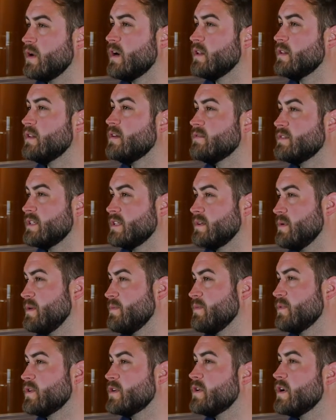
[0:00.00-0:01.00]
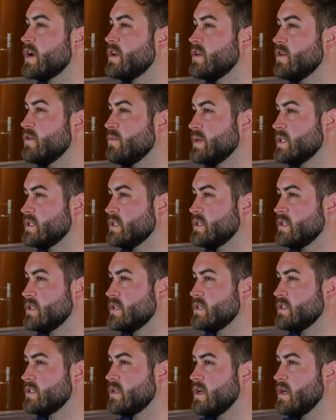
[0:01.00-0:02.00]
I love seeing people create new
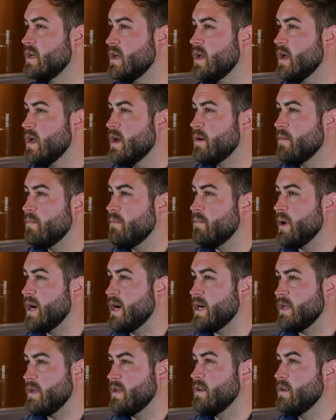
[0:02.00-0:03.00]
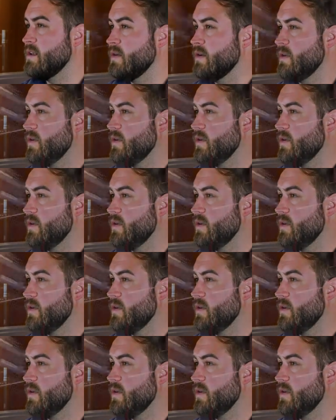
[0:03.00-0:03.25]
businesses. But